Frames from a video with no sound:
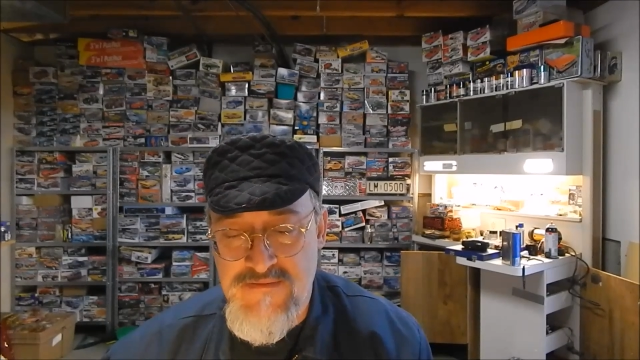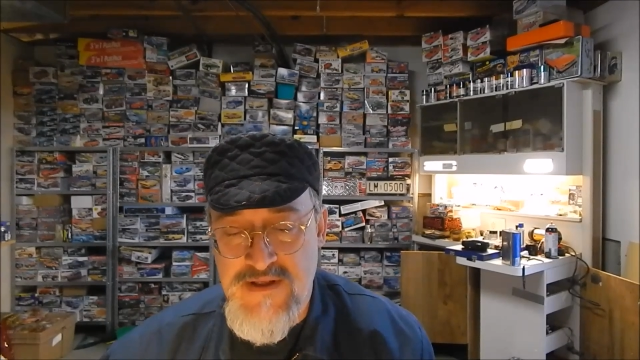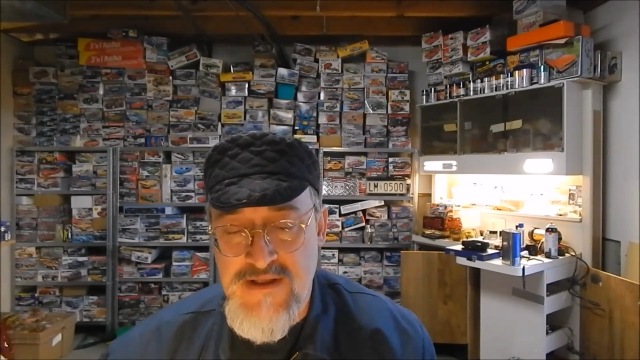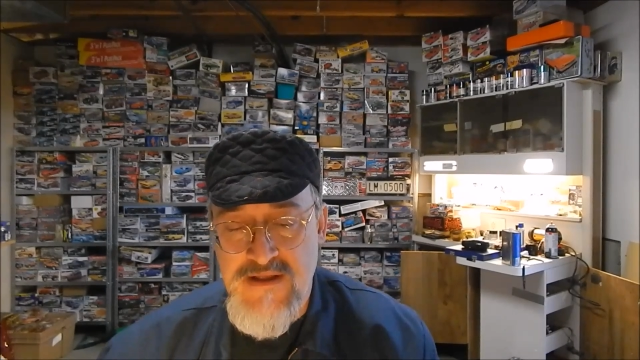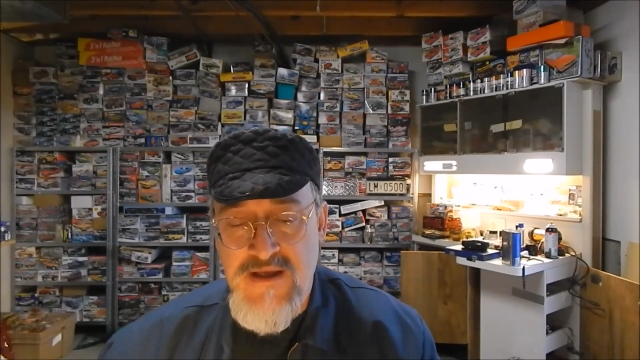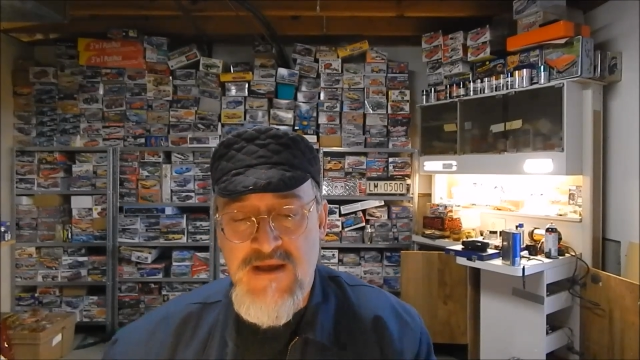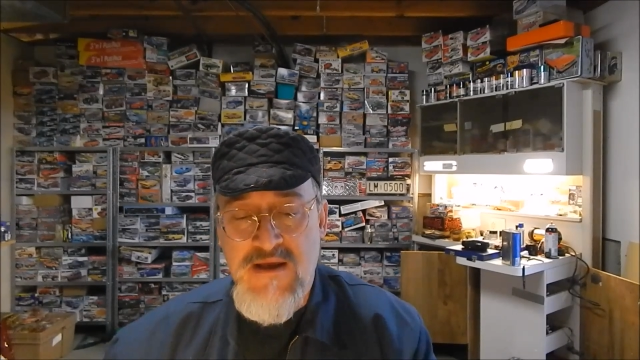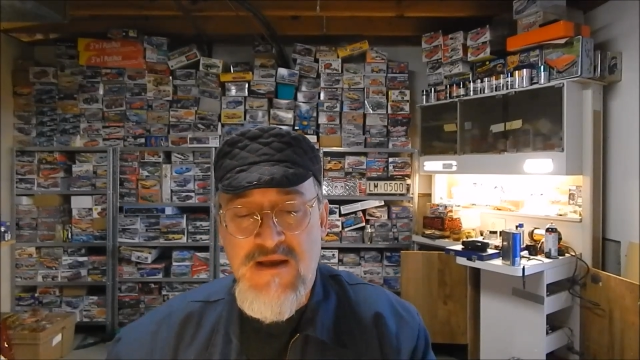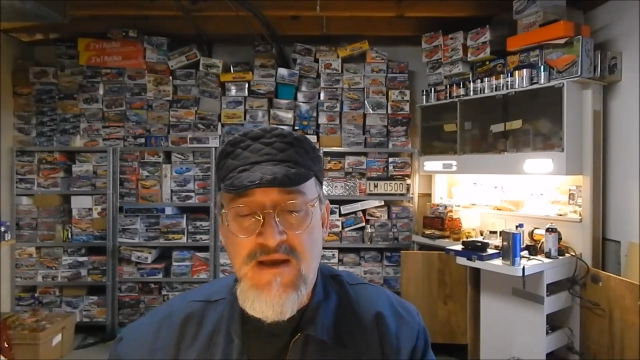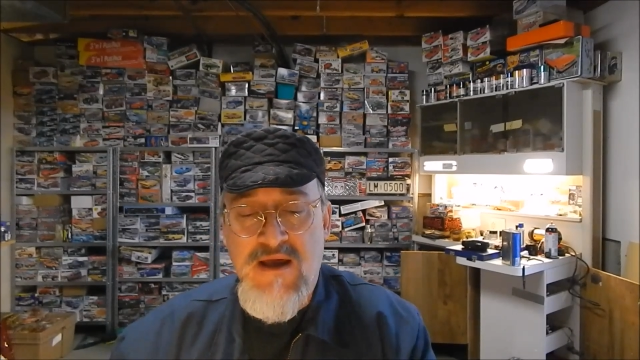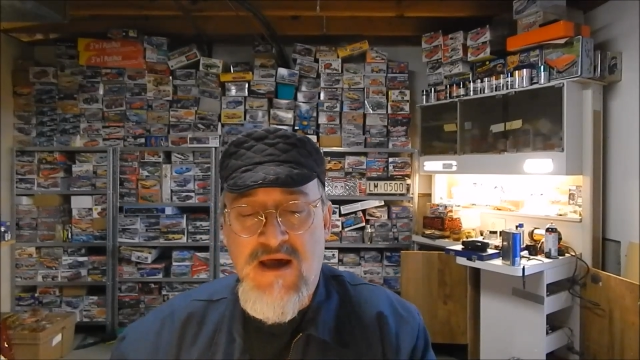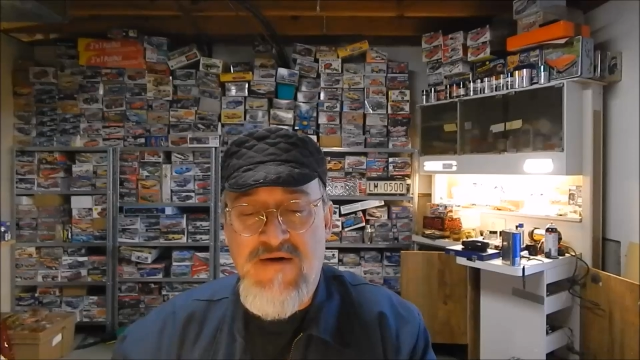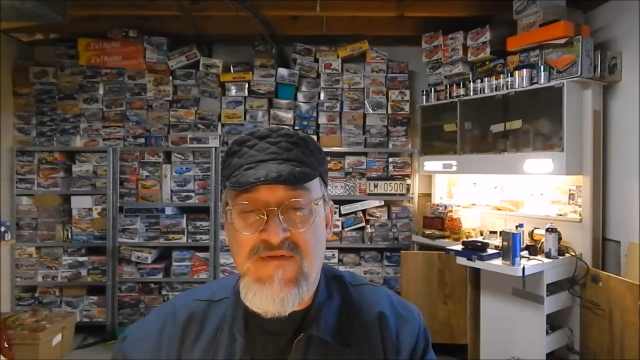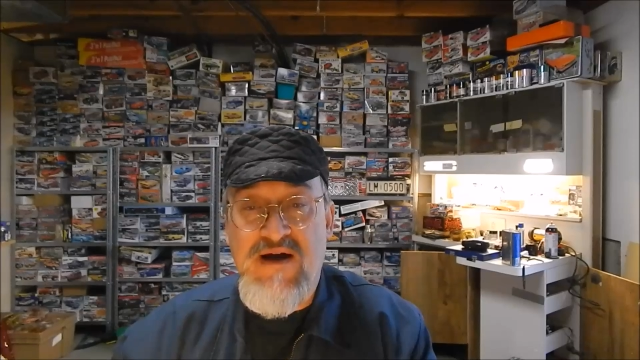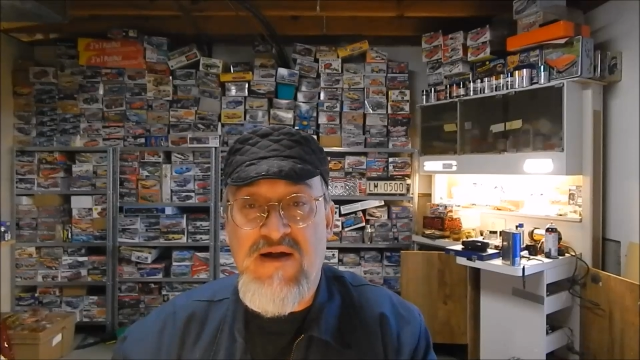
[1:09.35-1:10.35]
But
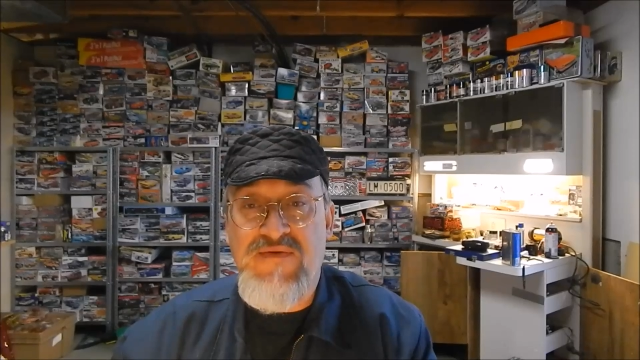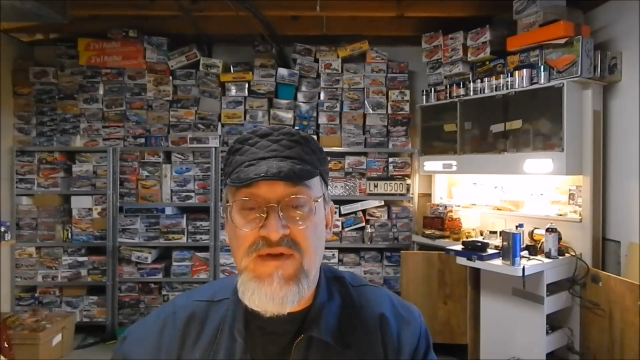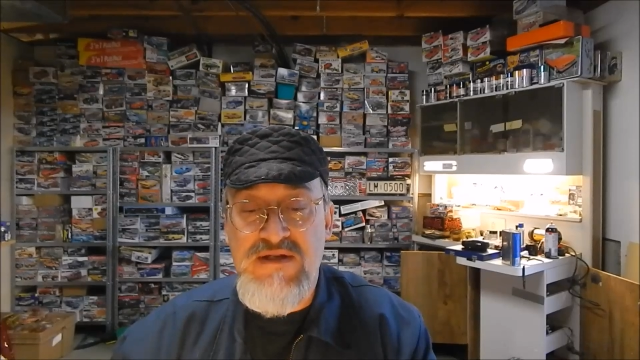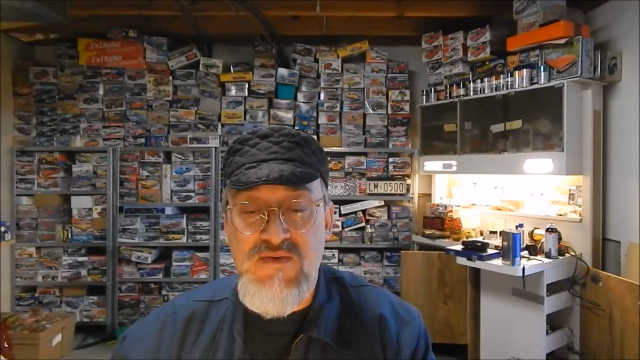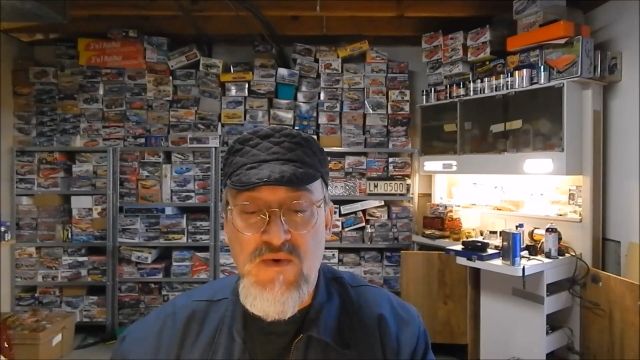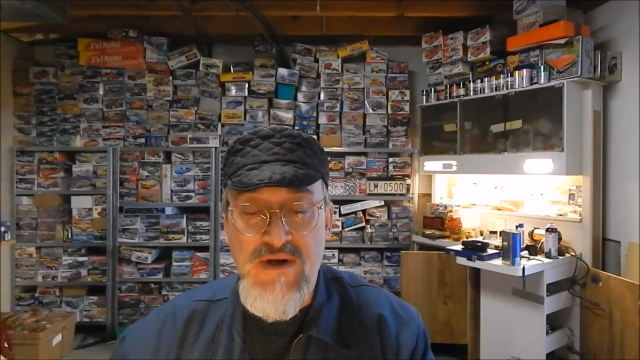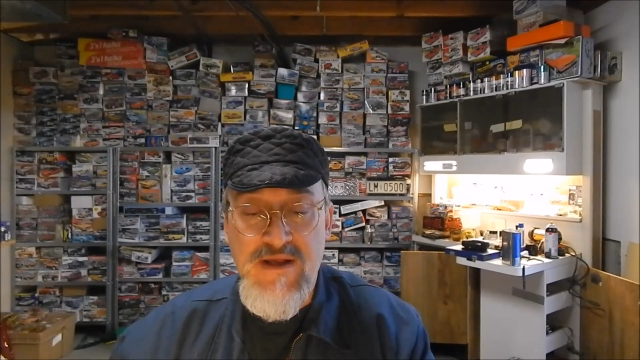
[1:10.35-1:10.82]
I've got this one